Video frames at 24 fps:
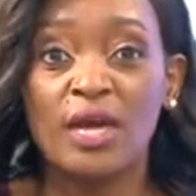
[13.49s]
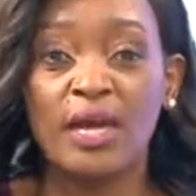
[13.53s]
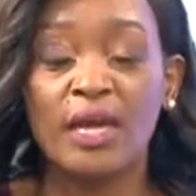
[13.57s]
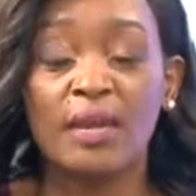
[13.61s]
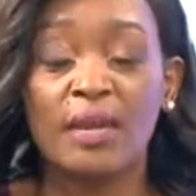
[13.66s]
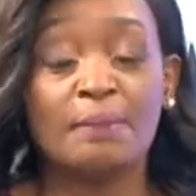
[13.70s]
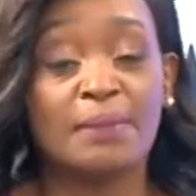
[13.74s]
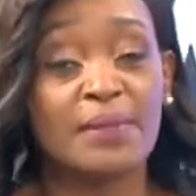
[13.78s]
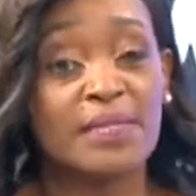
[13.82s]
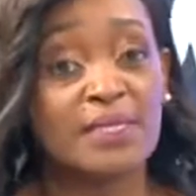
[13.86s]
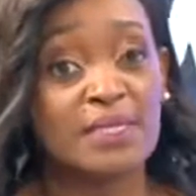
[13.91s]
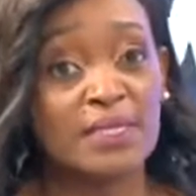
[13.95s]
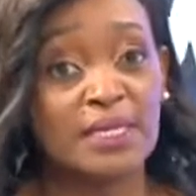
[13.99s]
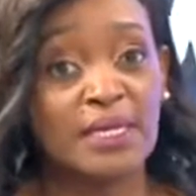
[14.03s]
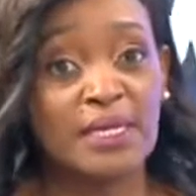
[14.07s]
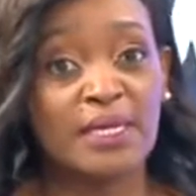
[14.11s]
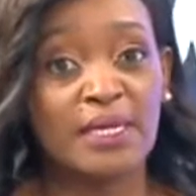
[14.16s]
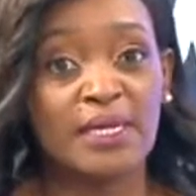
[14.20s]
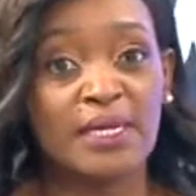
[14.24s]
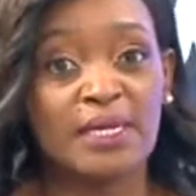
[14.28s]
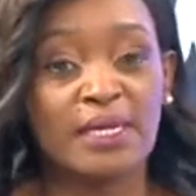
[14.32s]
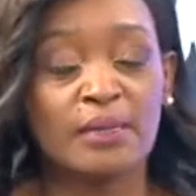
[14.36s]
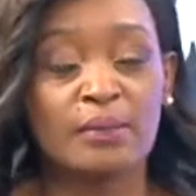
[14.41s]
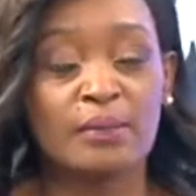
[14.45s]
And
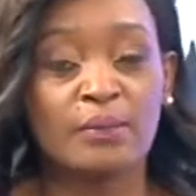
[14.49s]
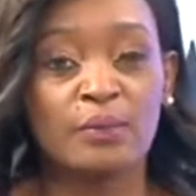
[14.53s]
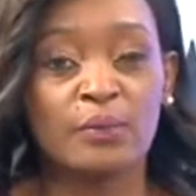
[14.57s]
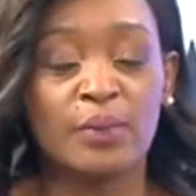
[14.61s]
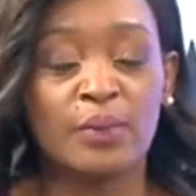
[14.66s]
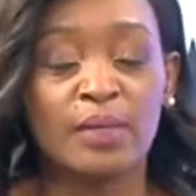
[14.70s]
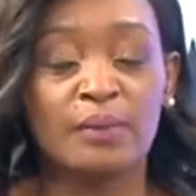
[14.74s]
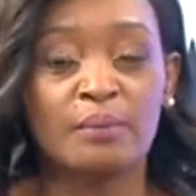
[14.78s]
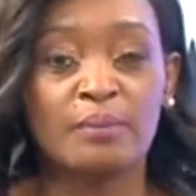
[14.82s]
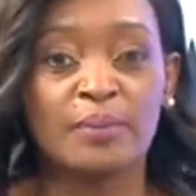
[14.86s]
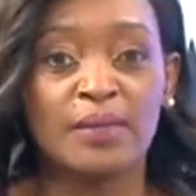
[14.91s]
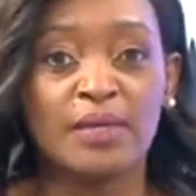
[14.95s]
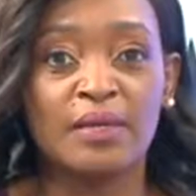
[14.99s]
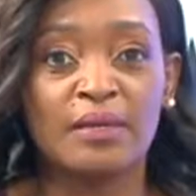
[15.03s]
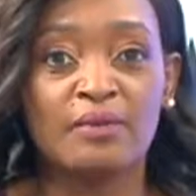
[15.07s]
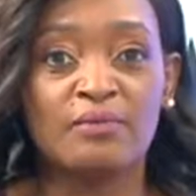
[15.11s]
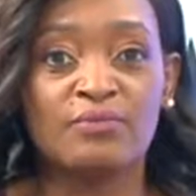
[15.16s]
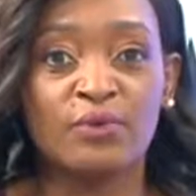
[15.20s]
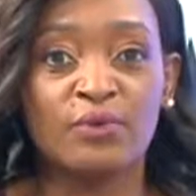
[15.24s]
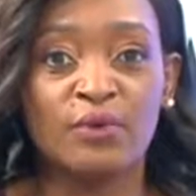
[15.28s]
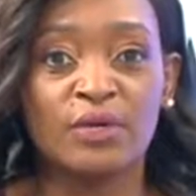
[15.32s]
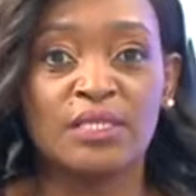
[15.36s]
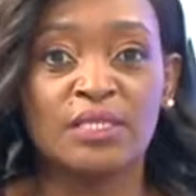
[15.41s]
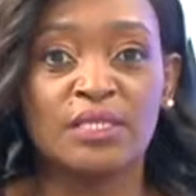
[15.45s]
particularly we'll be
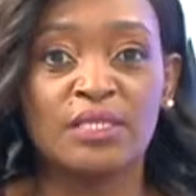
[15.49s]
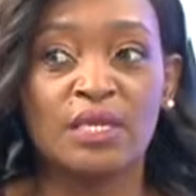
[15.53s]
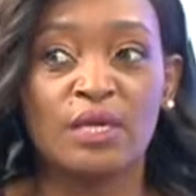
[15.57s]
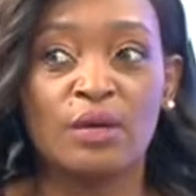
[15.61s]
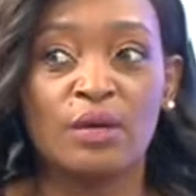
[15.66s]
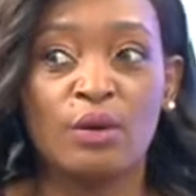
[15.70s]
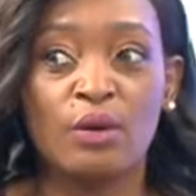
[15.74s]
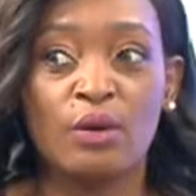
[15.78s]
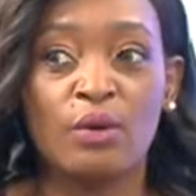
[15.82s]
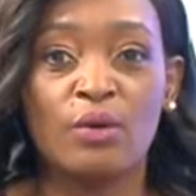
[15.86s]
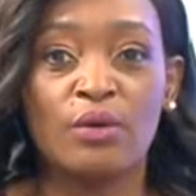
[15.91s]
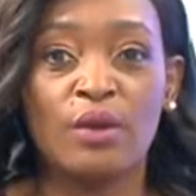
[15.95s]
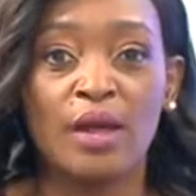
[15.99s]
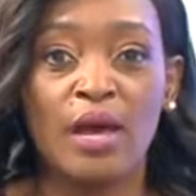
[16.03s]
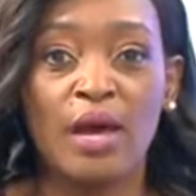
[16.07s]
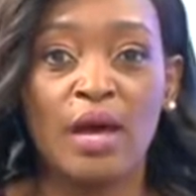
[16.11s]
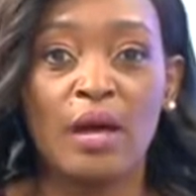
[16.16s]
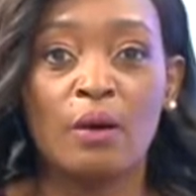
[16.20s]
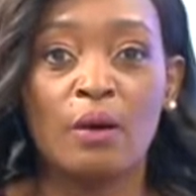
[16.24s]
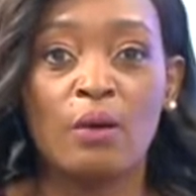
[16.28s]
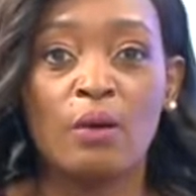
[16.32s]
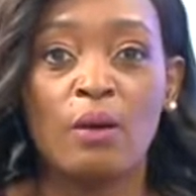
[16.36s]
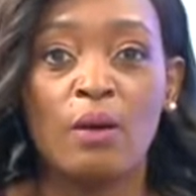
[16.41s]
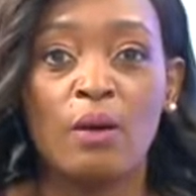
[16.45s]
focusing on
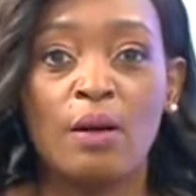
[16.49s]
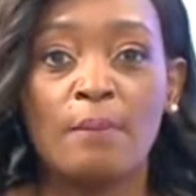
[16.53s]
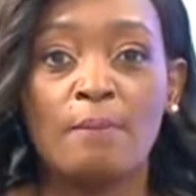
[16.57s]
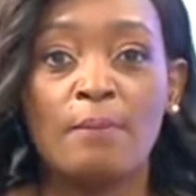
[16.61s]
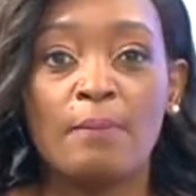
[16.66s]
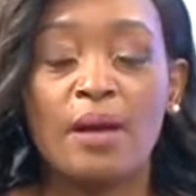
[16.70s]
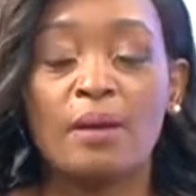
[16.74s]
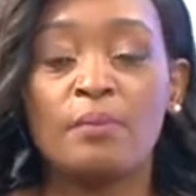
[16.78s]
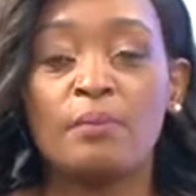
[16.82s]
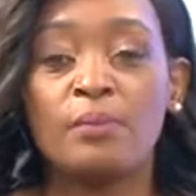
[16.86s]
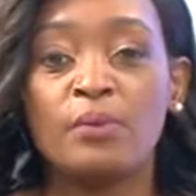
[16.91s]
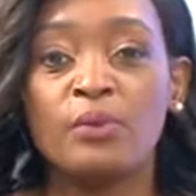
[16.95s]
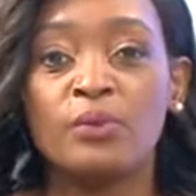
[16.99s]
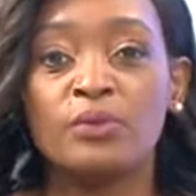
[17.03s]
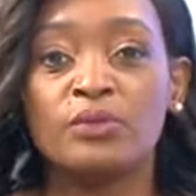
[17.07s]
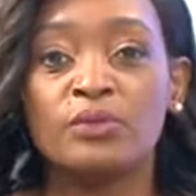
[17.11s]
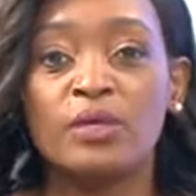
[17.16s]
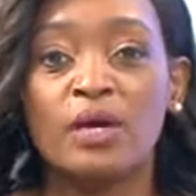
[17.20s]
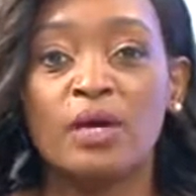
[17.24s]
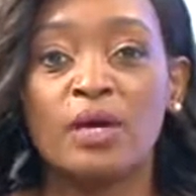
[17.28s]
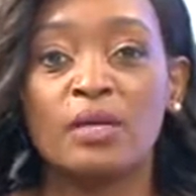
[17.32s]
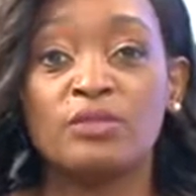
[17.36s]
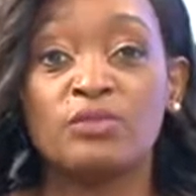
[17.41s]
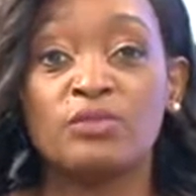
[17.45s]
how bamboo
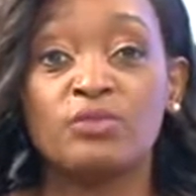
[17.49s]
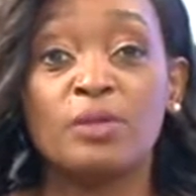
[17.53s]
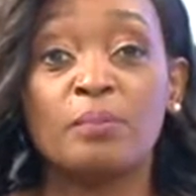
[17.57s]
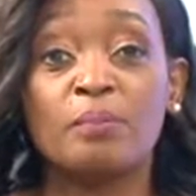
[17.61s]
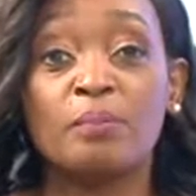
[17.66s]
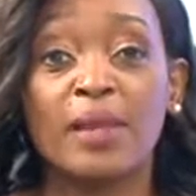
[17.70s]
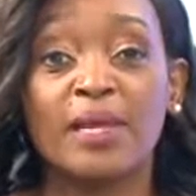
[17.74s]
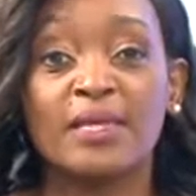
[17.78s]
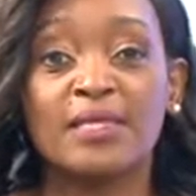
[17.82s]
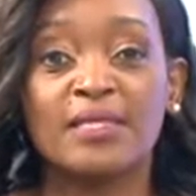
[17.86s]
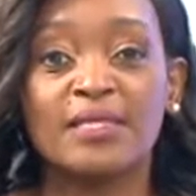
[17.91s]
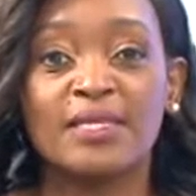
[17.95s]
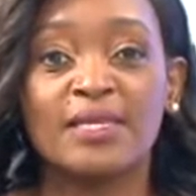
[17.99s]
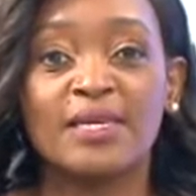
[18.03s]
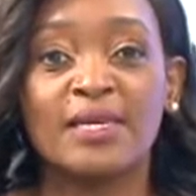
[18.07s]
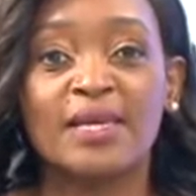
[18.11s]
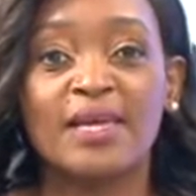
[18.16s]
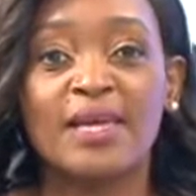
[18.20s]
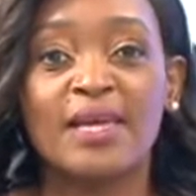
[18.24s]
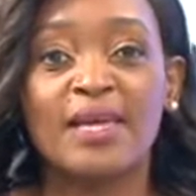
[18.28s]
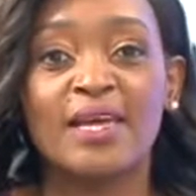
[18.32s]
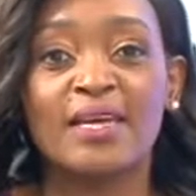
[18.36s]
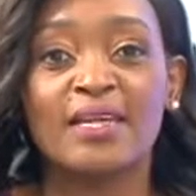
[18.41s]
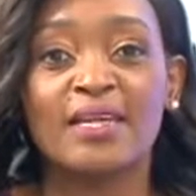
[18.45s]
tree
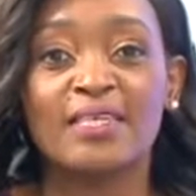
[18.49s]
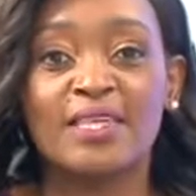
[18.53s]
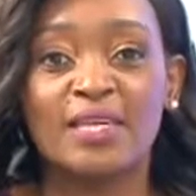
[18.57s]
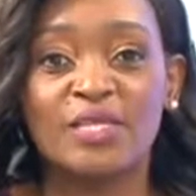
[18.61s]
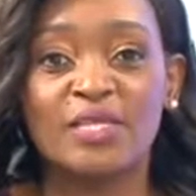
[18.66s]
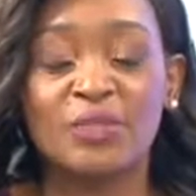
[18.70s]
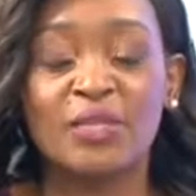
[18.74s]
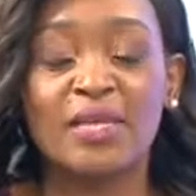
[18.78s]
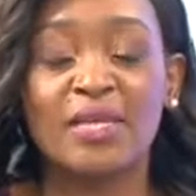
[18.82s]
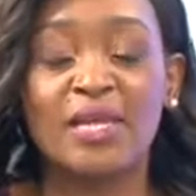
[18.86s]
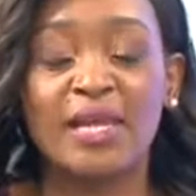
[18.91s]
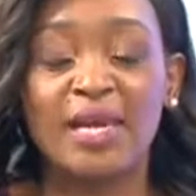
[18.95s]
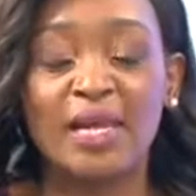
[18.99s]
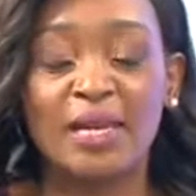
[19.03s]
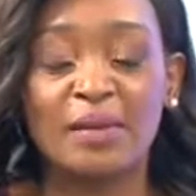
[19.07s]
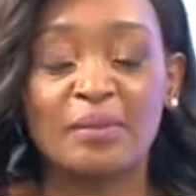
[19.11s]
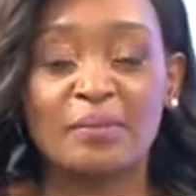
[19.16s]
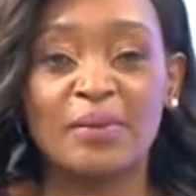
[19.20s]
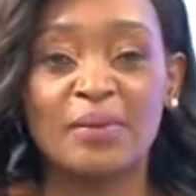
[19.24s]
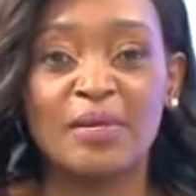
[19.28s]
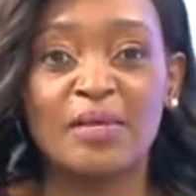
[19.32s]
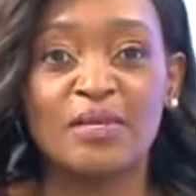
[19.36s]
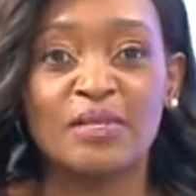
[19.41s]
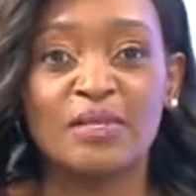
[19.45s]
planting is actually
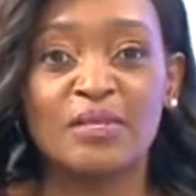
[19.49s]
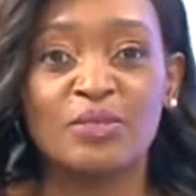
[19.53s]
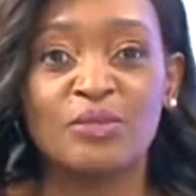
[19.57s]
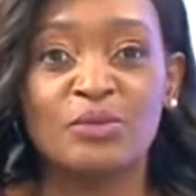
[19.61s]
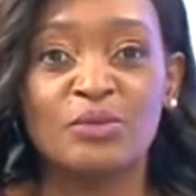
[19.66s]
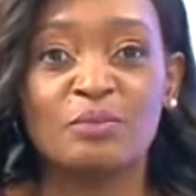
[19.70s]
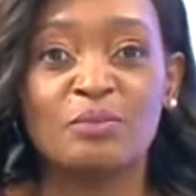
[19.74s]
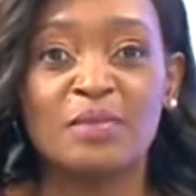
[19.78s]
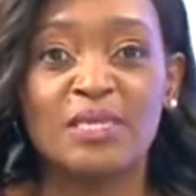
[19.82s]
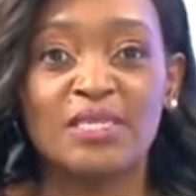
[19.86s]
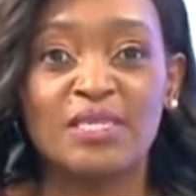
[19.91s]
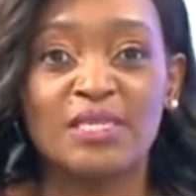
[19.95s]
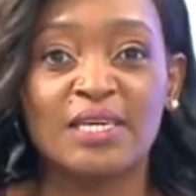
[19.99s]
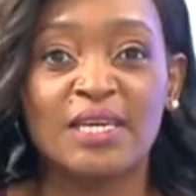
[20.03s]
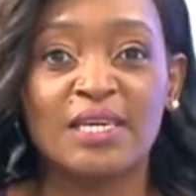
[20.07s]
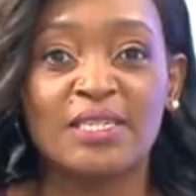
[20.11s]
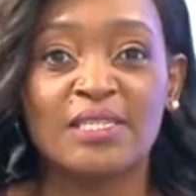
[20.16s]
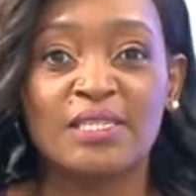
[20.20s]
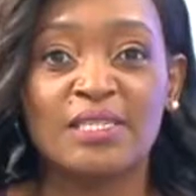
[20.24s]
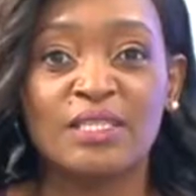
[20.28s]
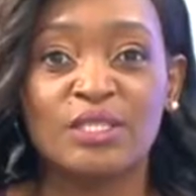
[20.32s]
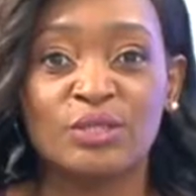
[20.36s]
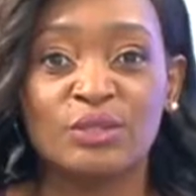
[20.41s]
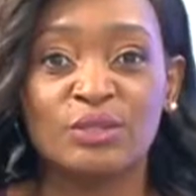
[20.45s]
helping to
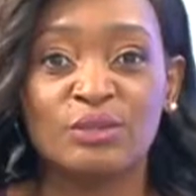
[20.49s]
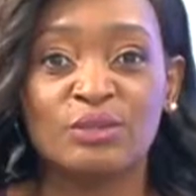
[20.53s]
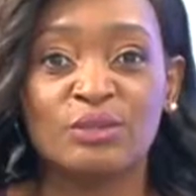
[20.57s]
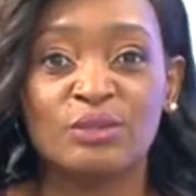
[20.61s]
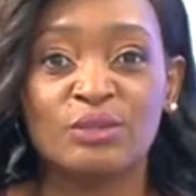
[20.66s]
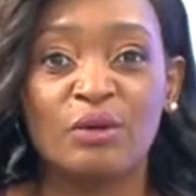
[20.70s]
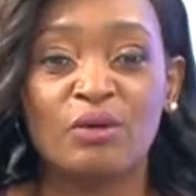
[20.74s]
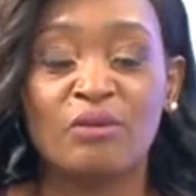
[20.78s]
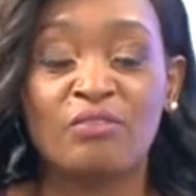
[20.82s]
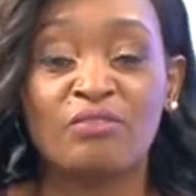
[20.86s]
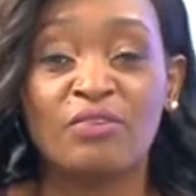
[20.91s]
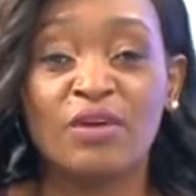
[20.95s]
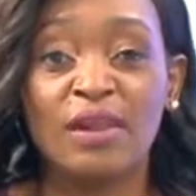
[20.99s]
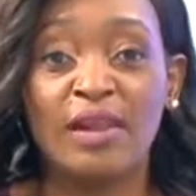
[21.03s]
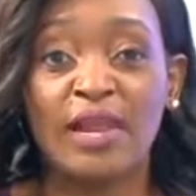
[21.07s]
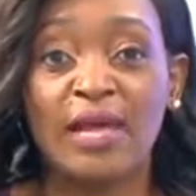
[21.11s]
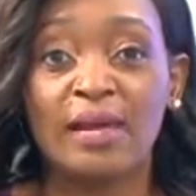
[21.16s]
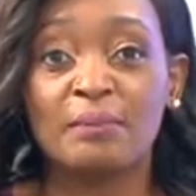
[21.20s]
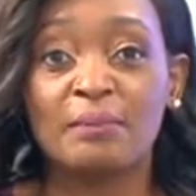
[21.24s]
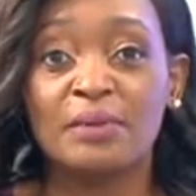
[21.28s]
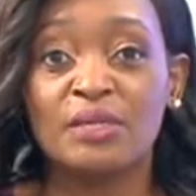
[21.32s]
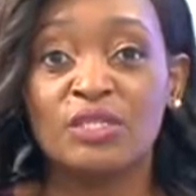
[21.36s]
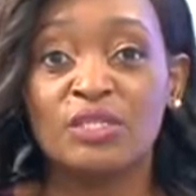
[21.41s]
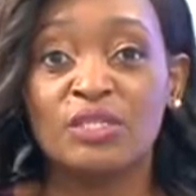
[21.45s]
mitigate issues of
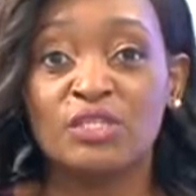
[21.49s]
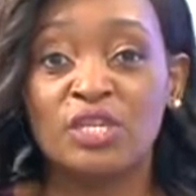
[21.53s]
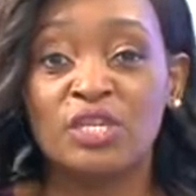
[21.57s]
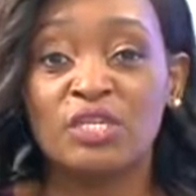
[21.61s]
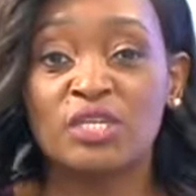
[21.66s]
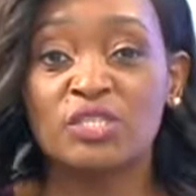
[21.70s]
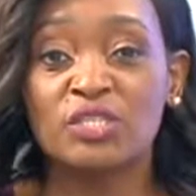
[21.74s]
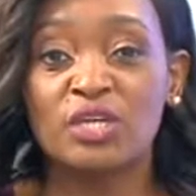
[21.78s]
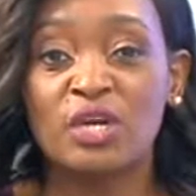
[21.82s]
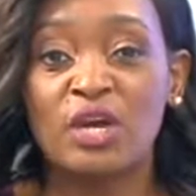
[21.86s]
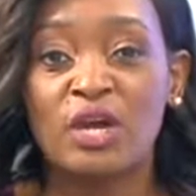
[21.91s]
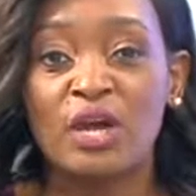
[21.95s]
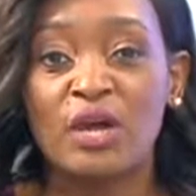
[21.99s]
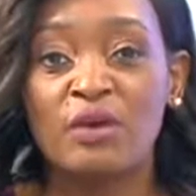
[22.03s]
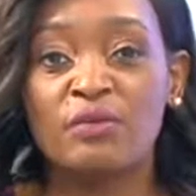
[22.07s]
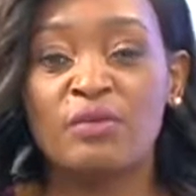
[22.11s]
climate change.